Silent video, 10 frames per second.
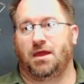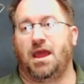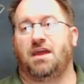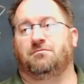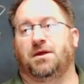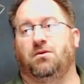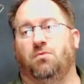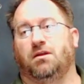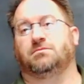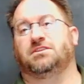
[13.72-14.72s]
Hey everybody,
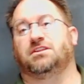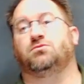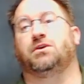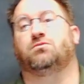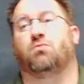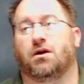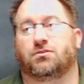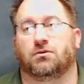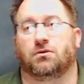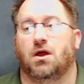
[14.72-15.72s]
welcome to this week's
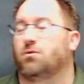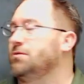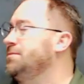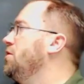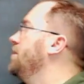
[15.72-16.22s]
walkthrough. We're going to be